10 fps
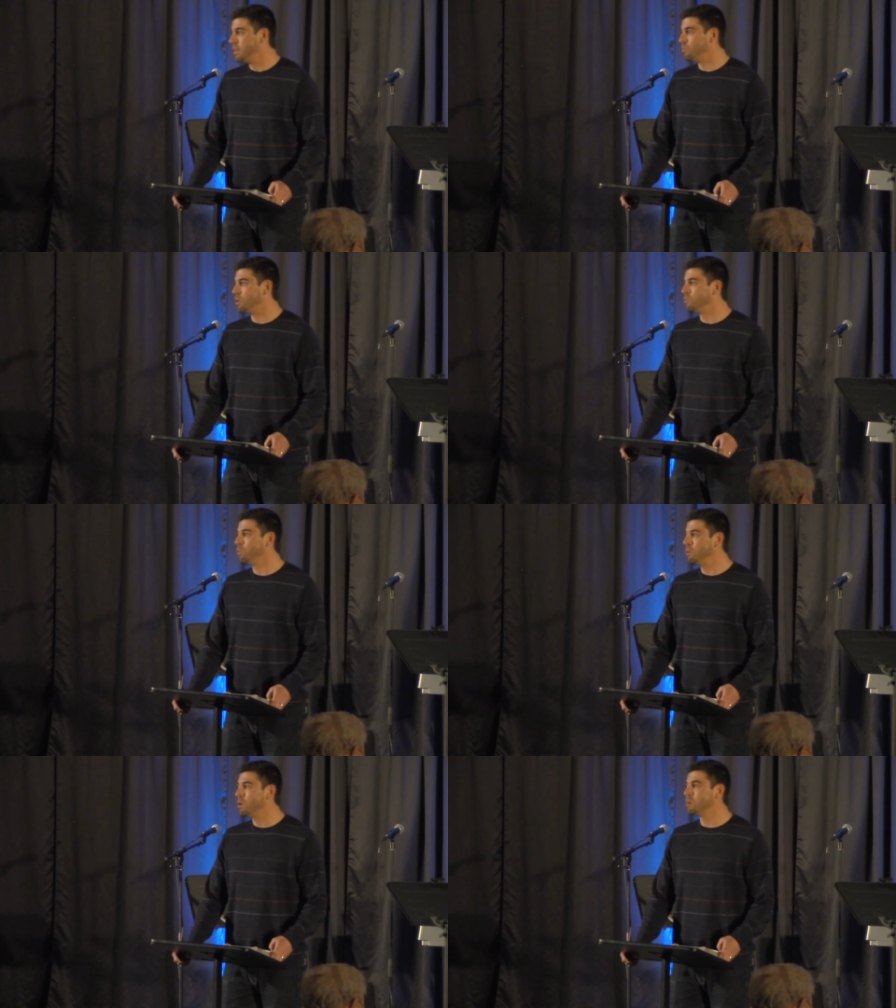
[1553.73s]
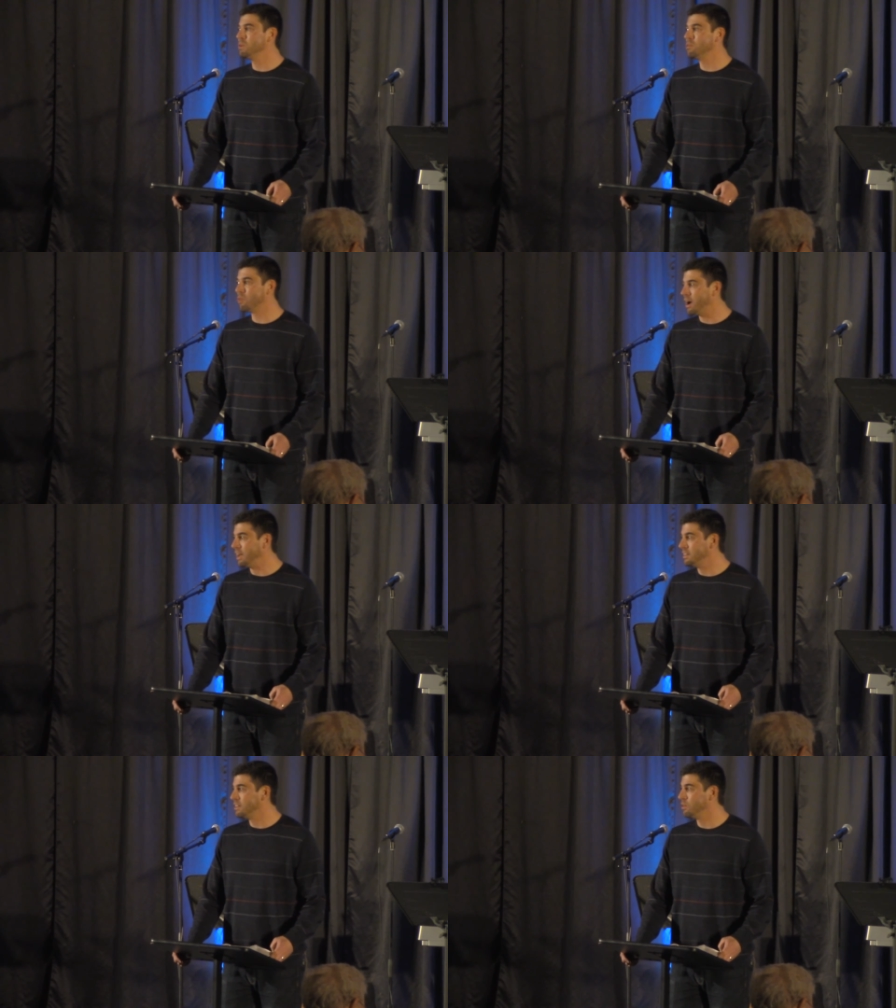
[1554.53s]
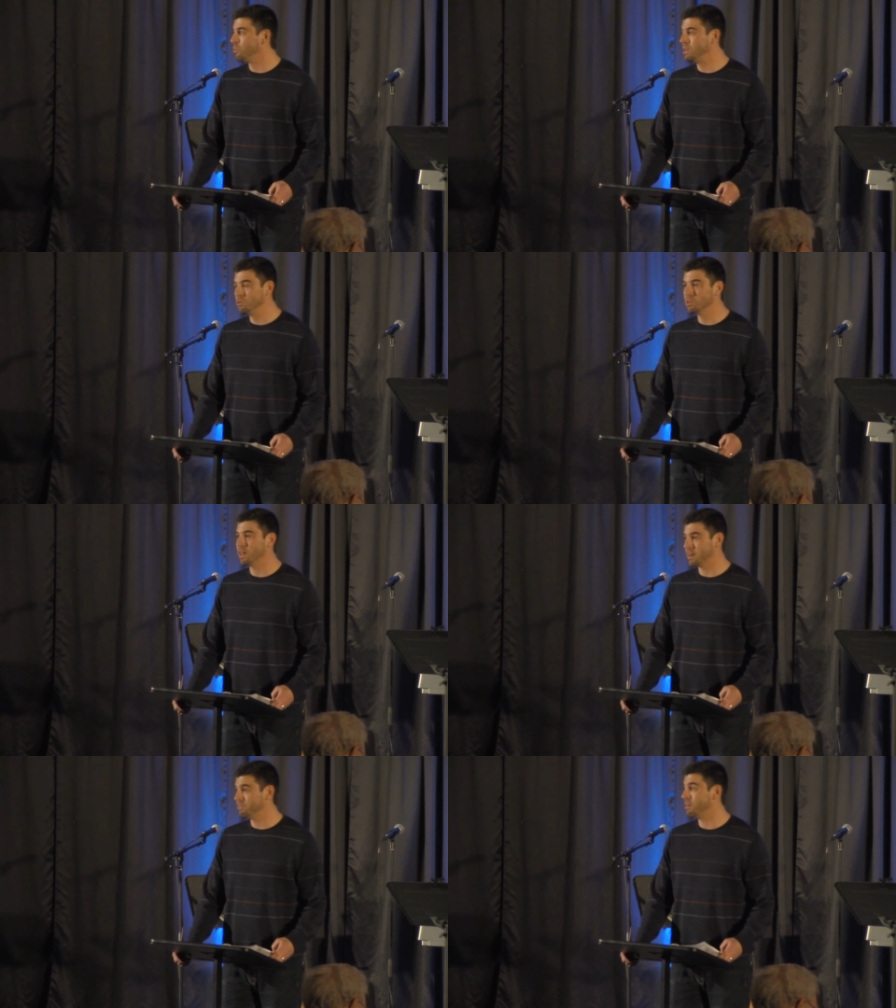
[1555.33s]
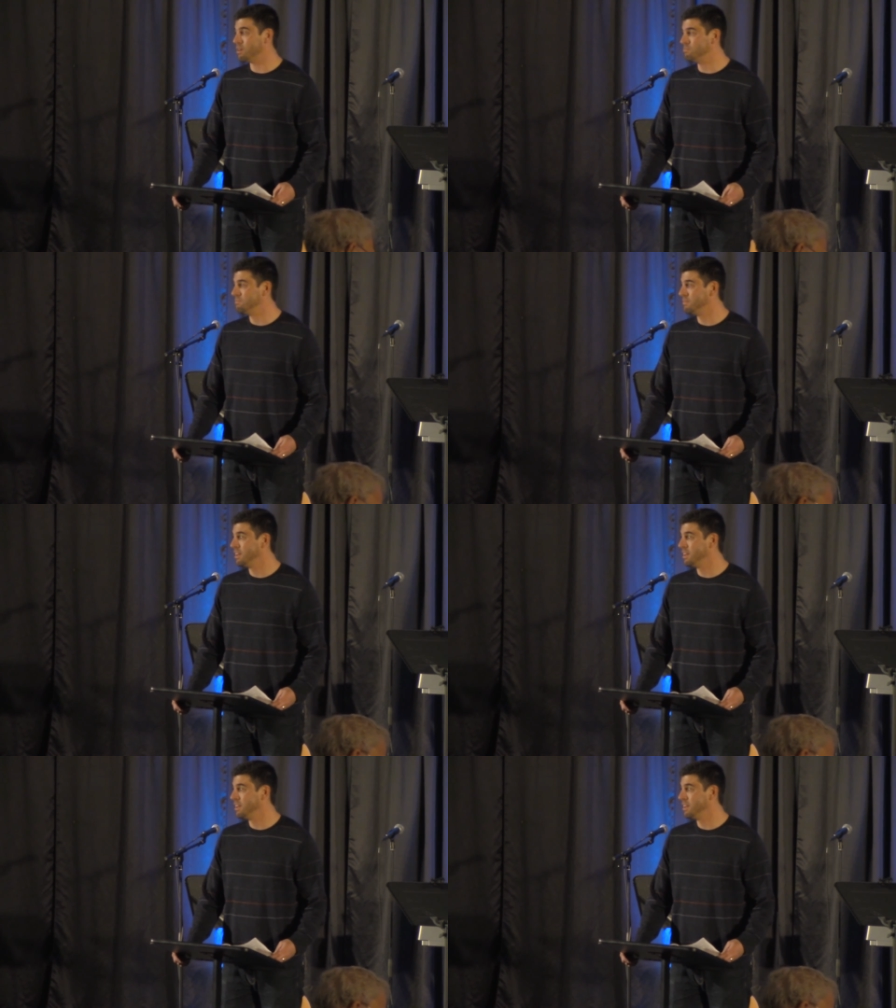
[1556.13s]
When we want to be right, we do a lot of harm.